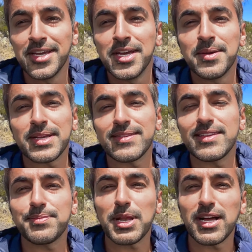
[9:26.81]
because these
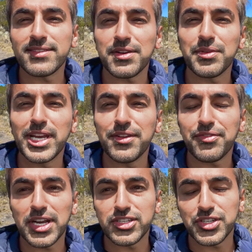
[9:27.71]
plants are really
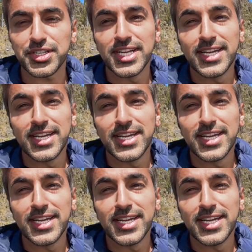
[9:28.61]
fragile.